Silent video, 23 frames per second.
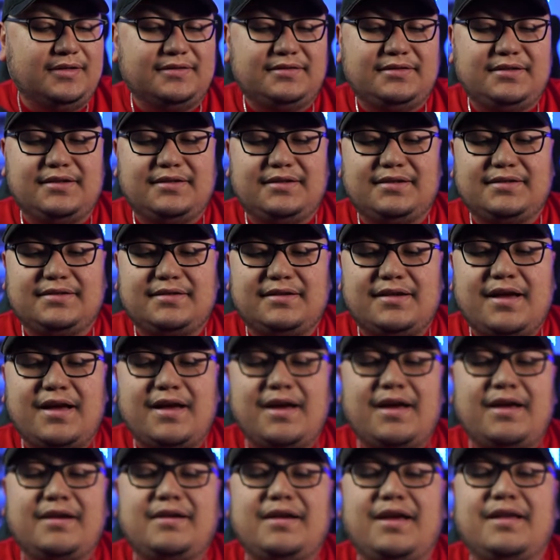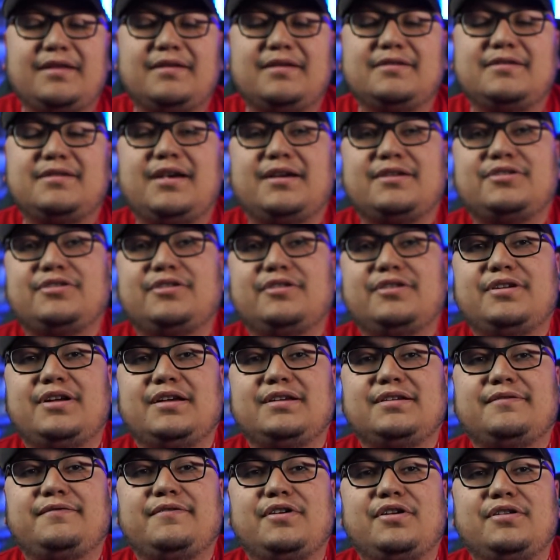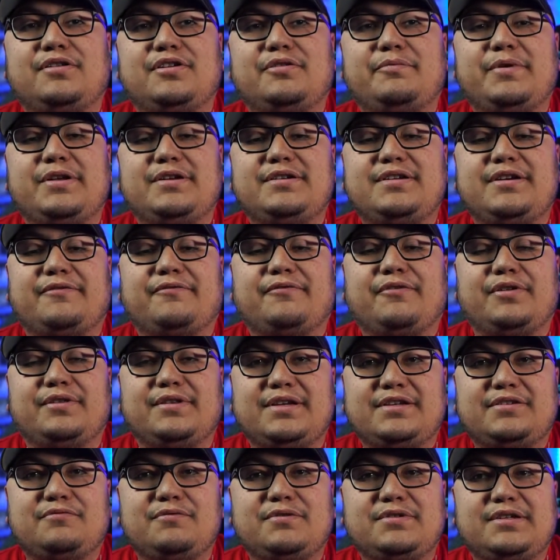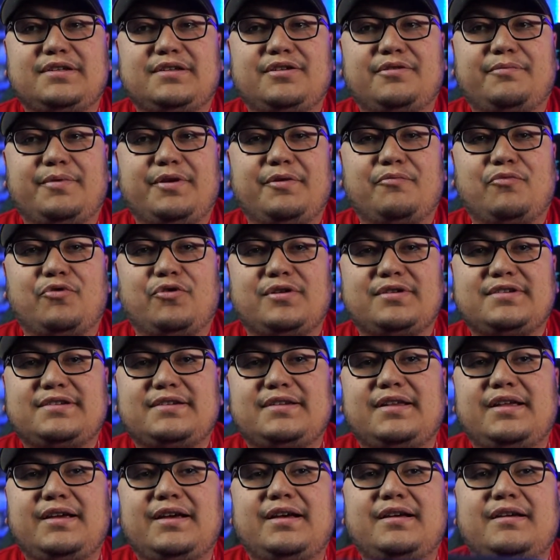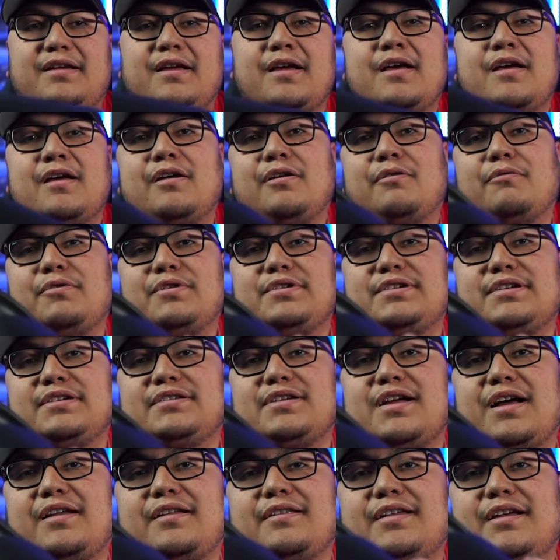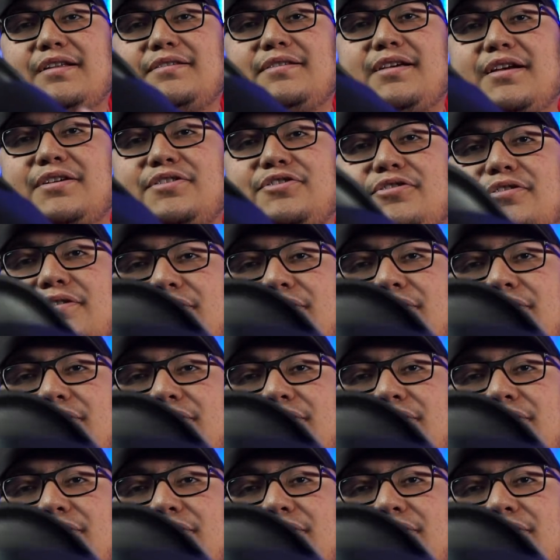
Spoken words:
Yeezy Slide, and the texture does feel a little bit different. This one's a little bit more slick with just kind of that textured